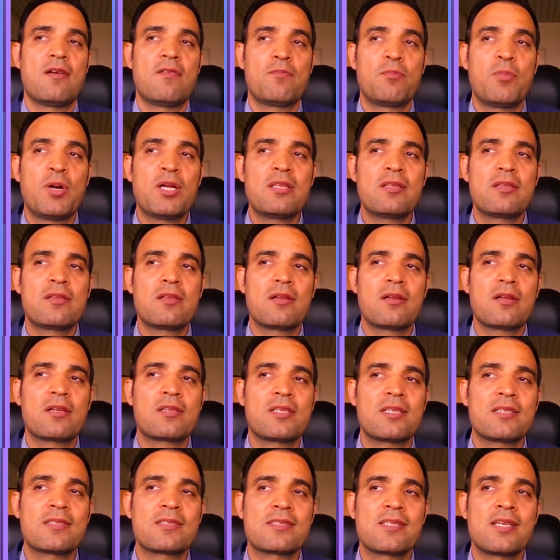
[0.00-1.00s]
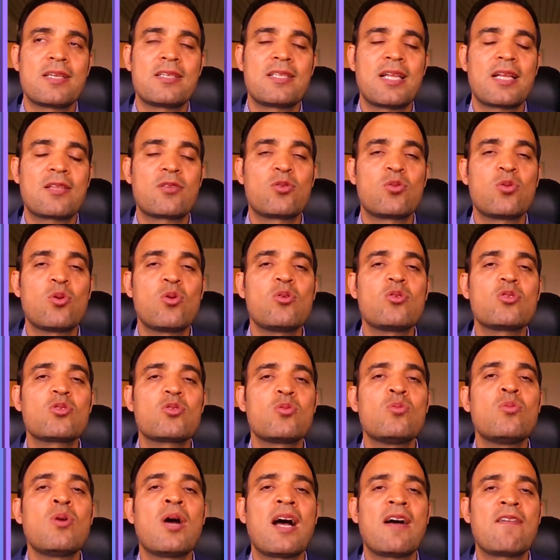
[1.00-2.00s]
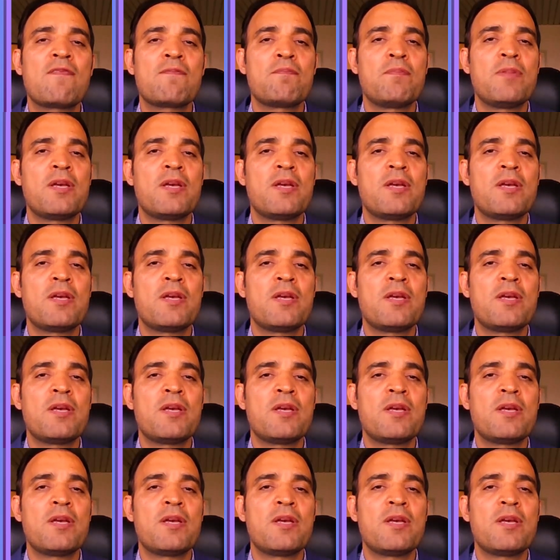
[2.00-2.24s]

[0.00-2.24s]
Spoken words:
but I can say that those who have